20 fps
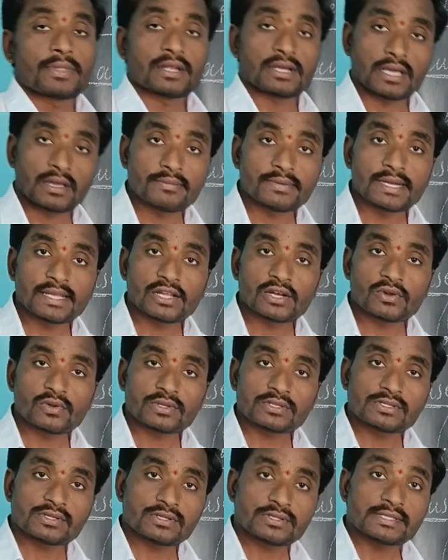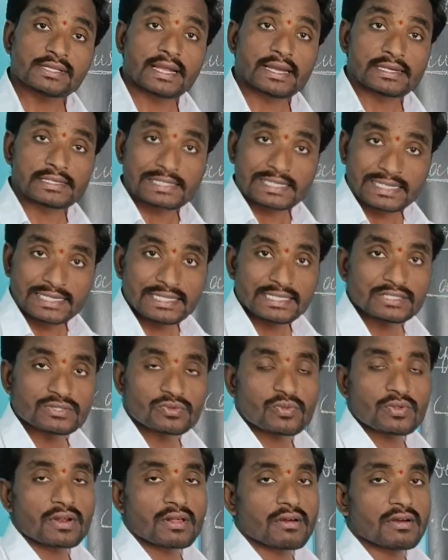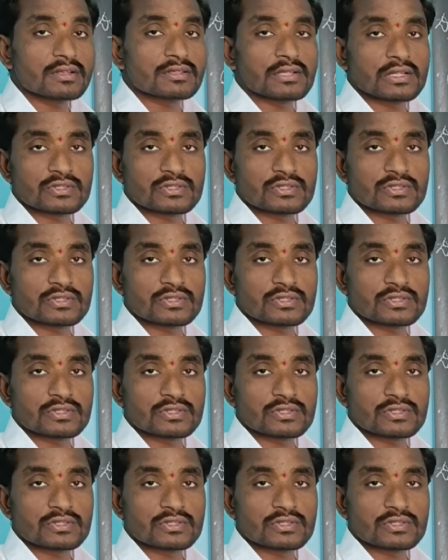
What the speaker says: diabetic ketoacidosis, and treating sugar cause